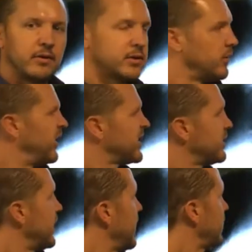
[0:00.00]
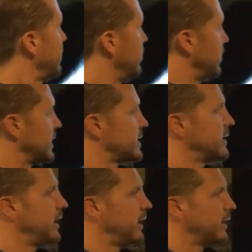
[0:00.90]
So this neck, you can
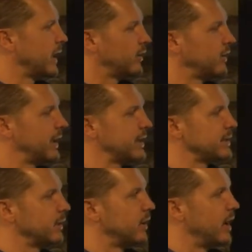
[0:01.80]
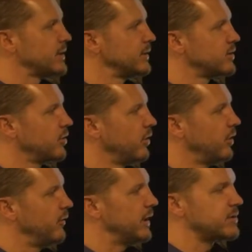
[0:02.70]
see, not only has it lost its
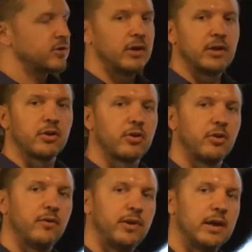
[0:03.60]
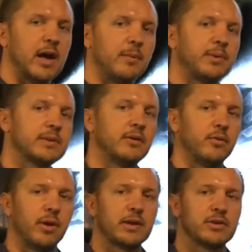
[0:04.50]
curve, it's starting to curve the opposite
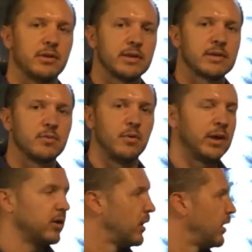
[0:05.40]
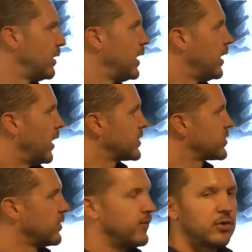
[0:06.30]
direction. This is what we call a
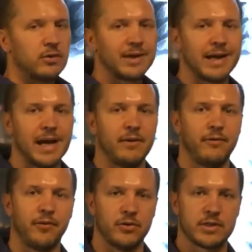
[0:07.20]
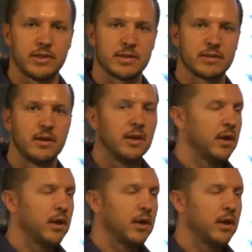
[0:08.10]
cervical kyphosis.